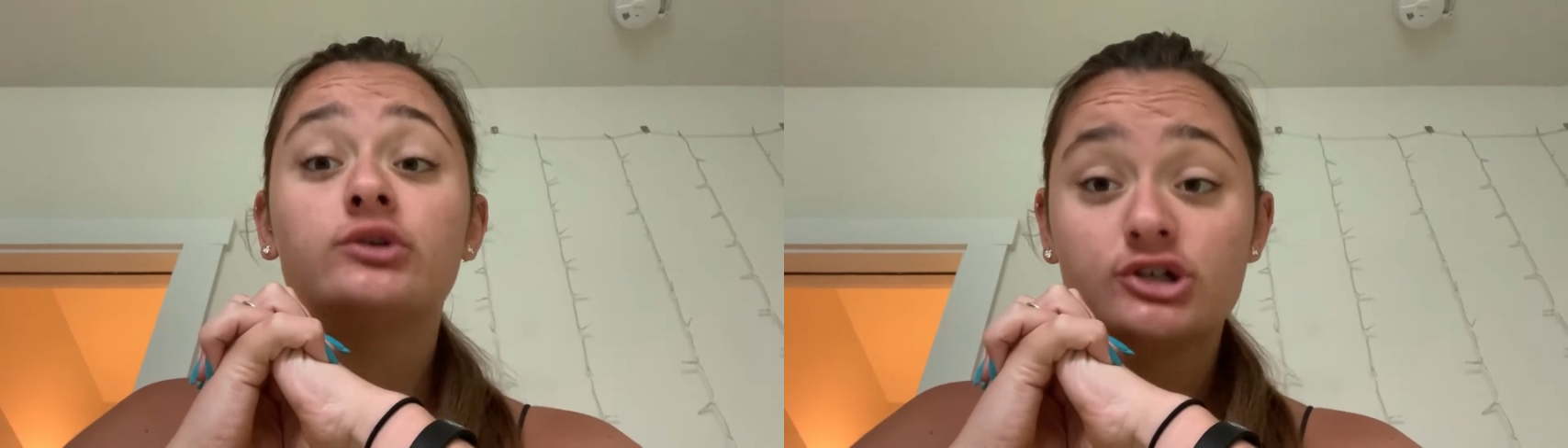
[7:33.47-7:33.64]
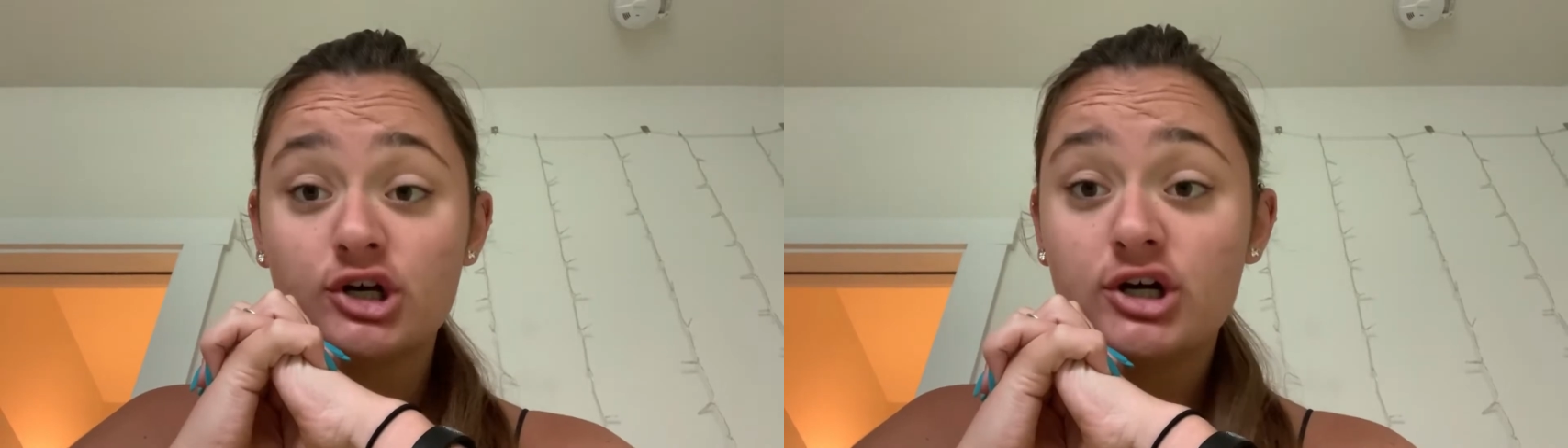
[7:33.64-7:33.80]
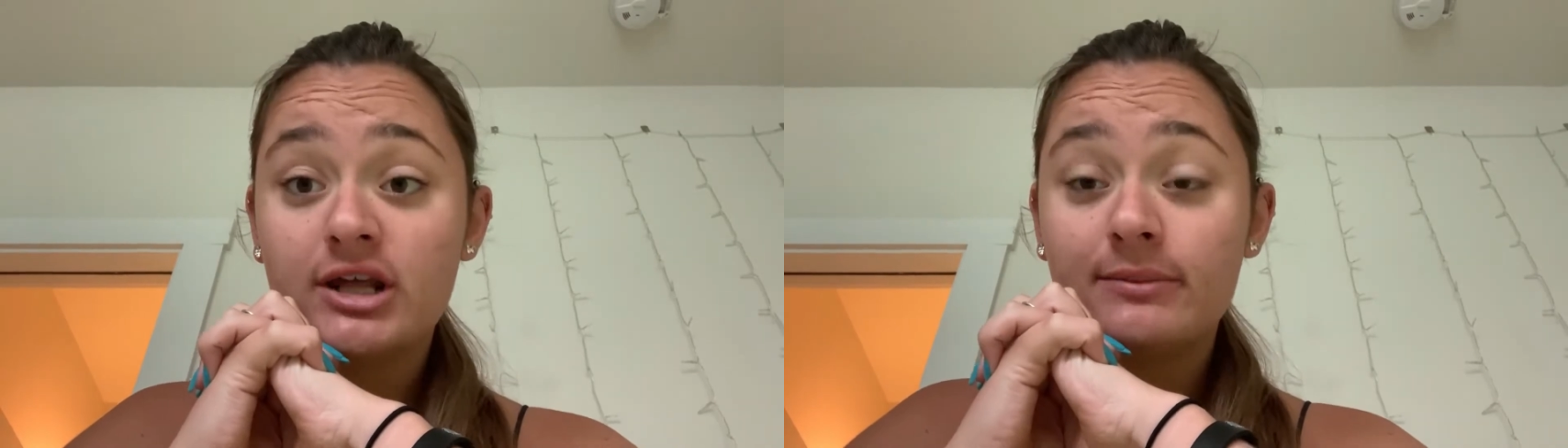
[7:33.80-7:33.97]

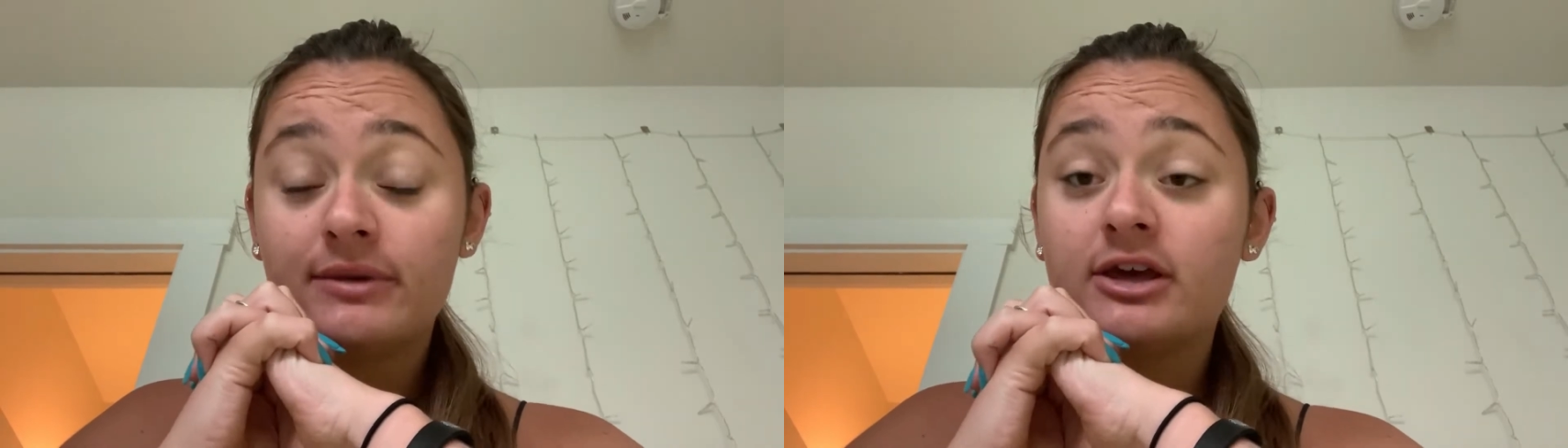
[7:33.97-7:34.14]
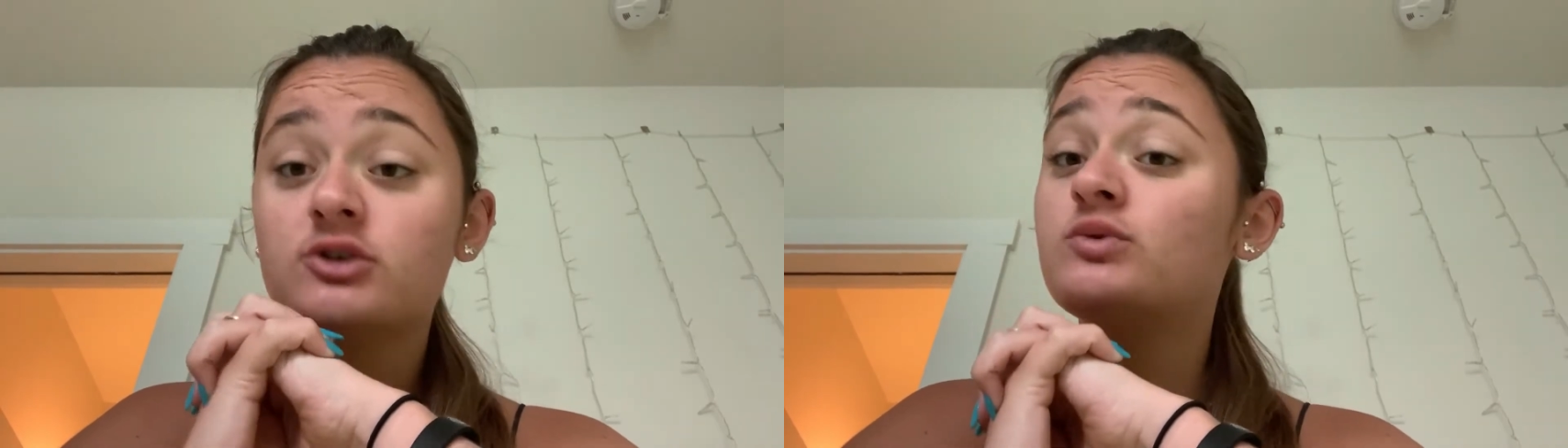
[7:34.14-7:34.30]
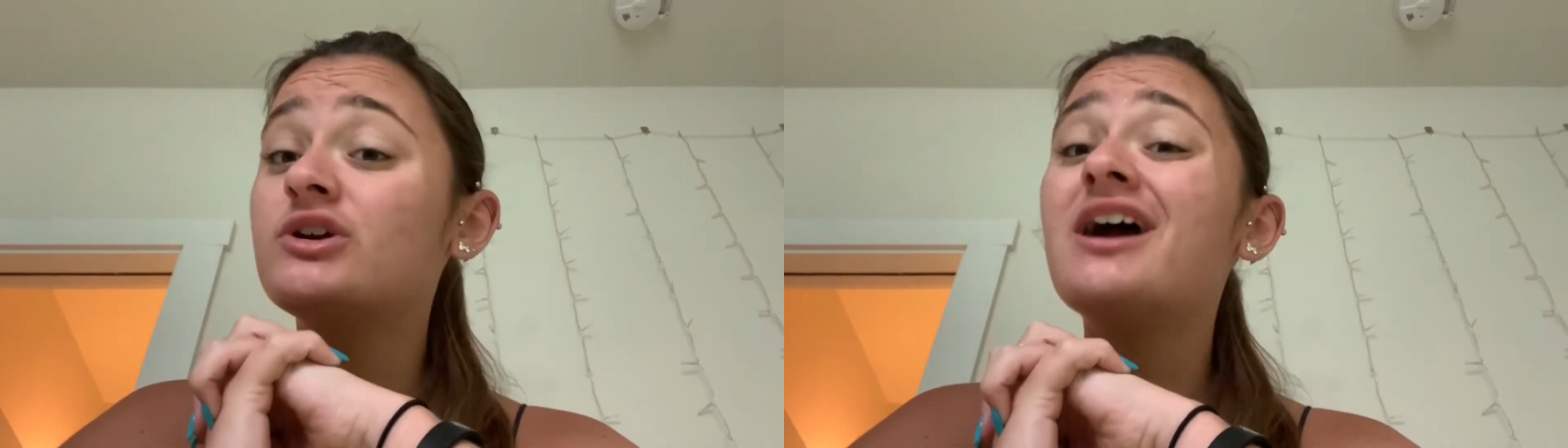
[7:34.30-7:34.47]
return it
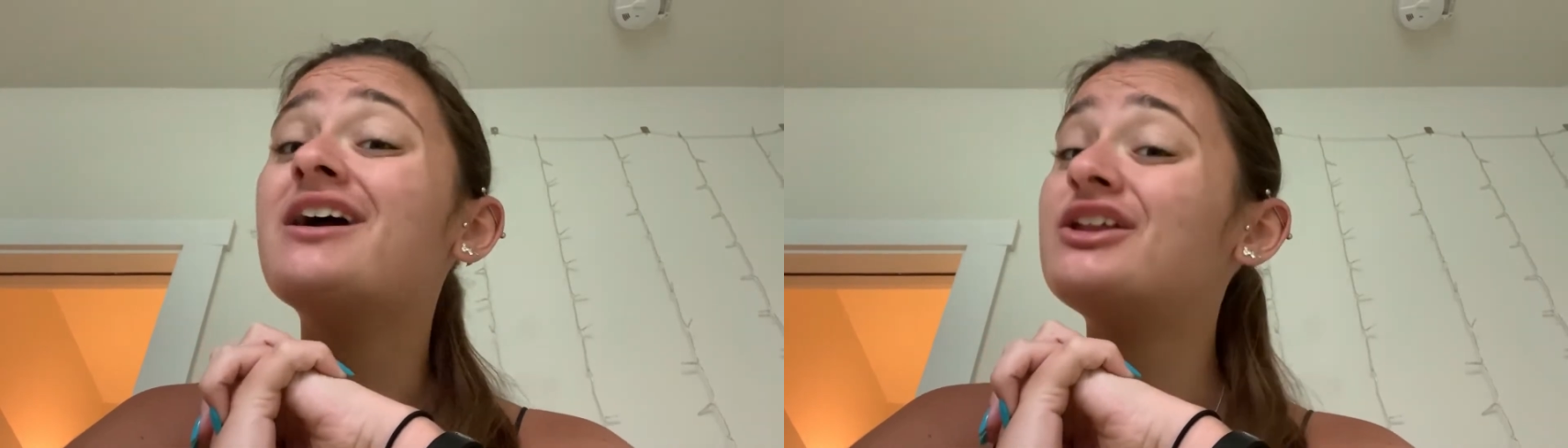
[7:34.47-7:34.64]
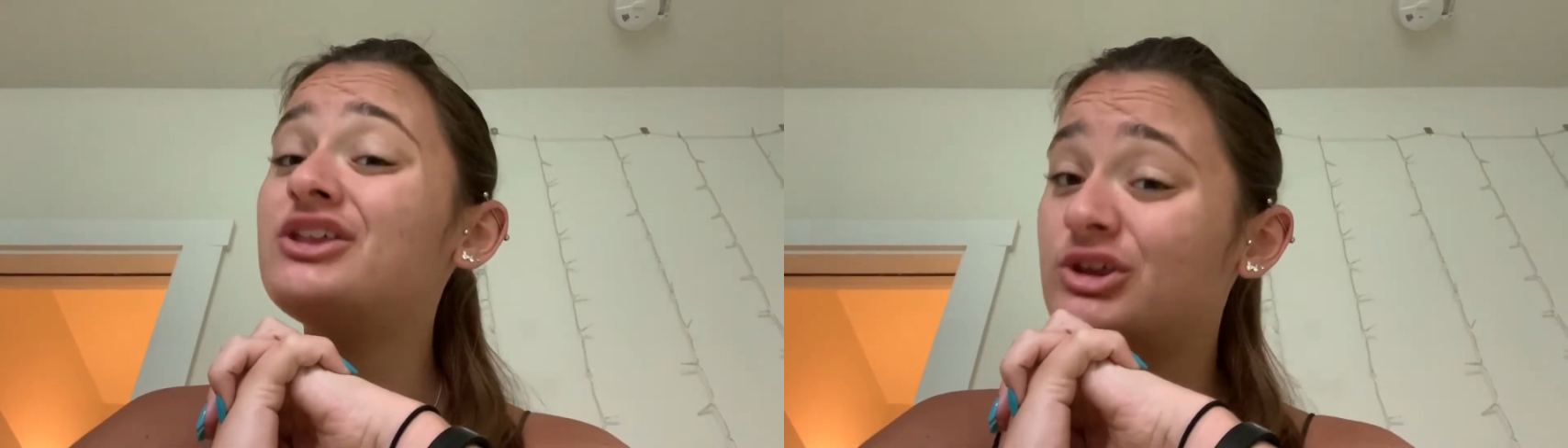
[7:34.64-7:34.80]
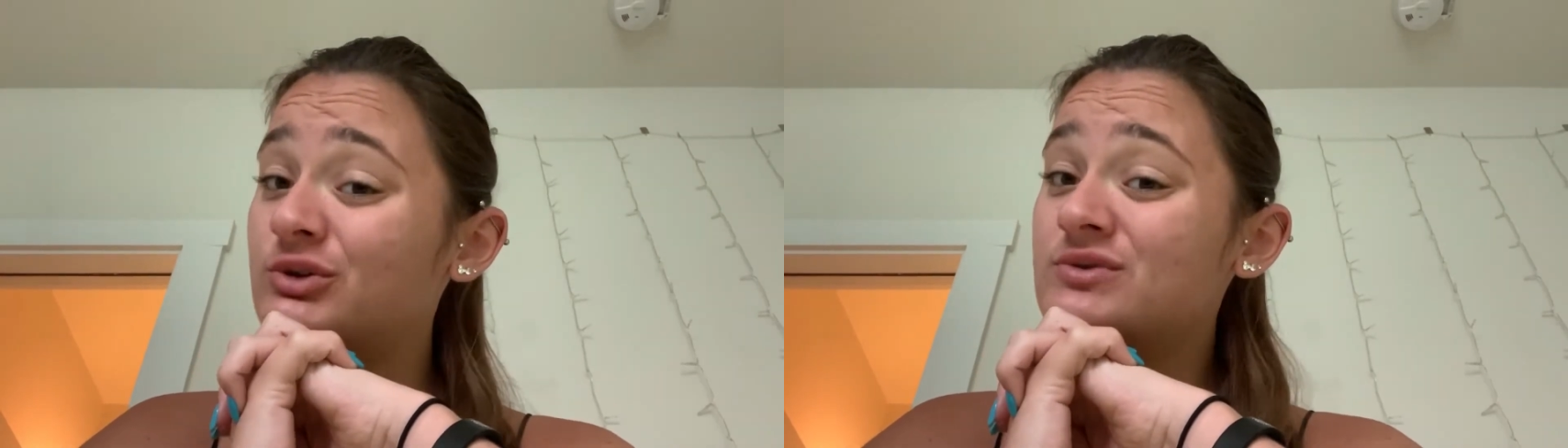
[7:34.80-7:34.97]
because we're not
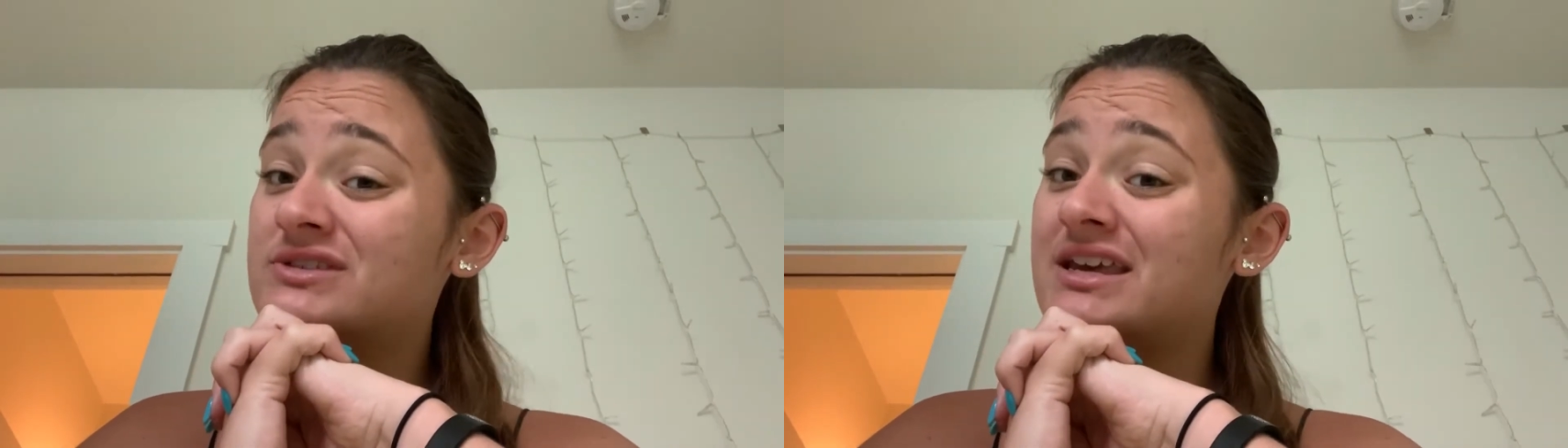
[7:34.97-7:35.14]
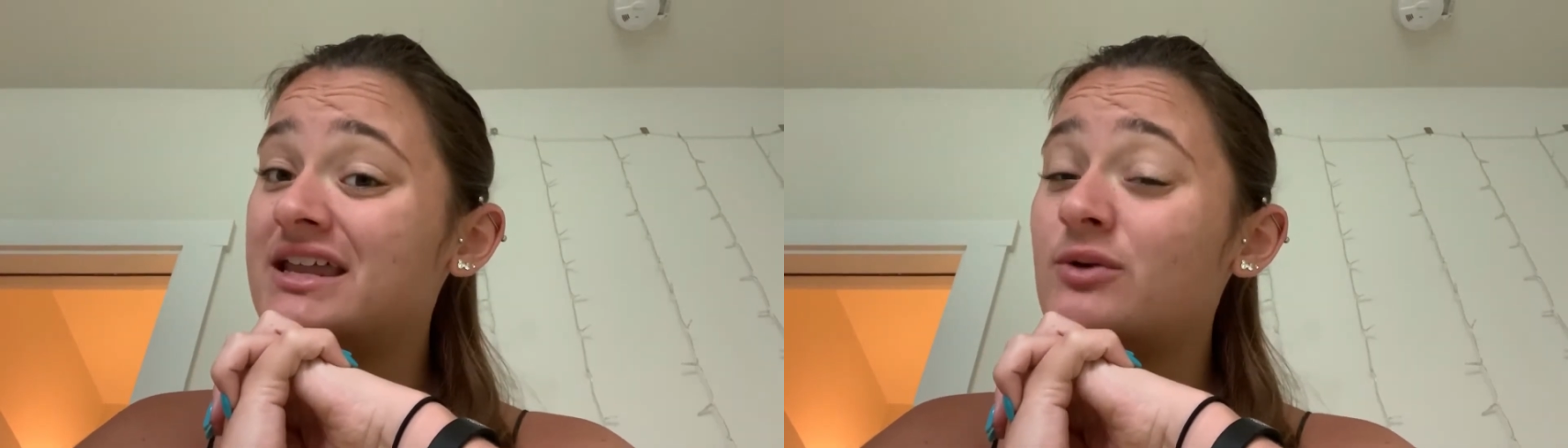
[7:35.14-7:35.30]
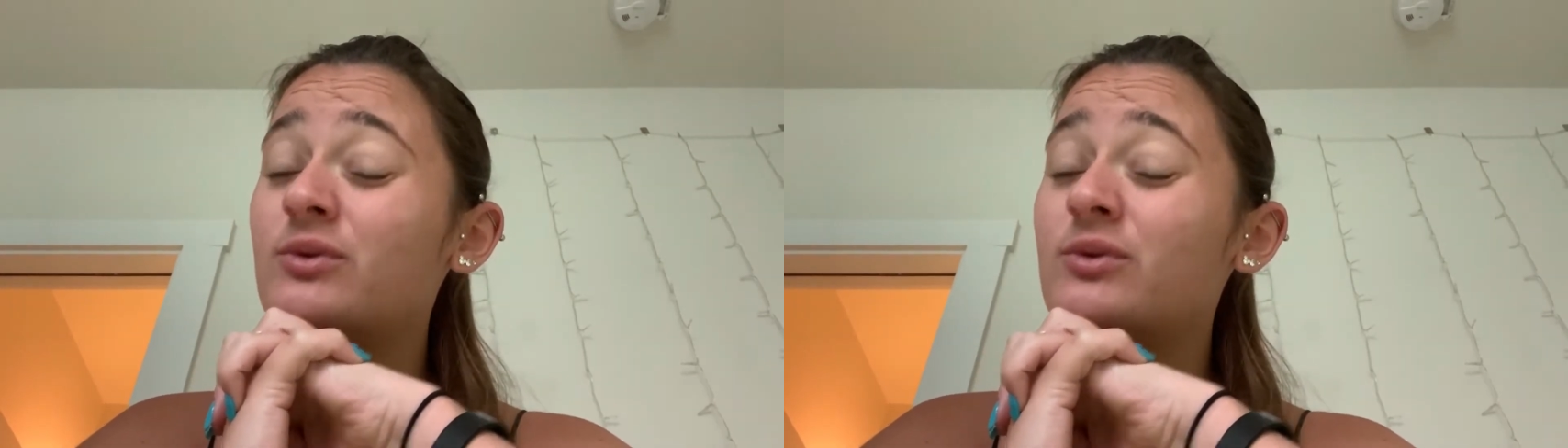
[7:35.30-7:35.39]
going to use it